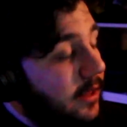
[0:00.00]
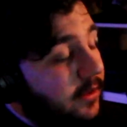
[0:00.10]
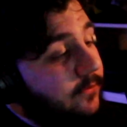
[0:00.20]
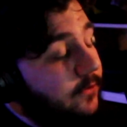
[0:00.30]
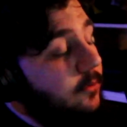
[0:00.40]

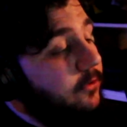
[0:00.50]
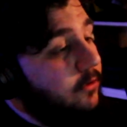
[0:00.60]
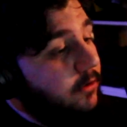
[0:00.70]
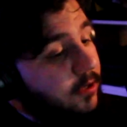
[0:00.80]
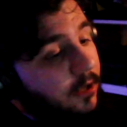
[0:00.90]
films,
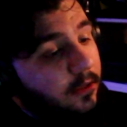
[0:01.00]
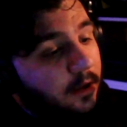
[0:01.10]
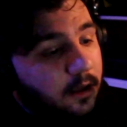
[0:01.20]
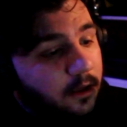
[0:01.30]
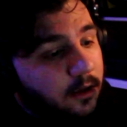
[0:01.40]

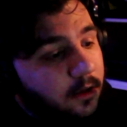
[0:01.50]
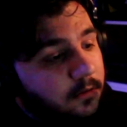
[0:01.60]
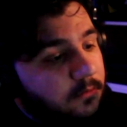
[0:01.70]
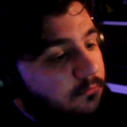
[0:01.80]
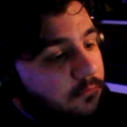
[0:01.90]

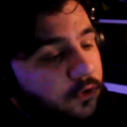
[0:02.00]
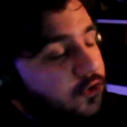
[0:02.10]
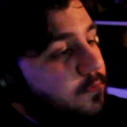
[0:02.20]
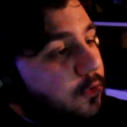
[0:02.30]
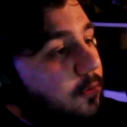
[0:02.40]

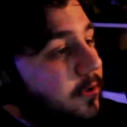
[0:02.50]
much more,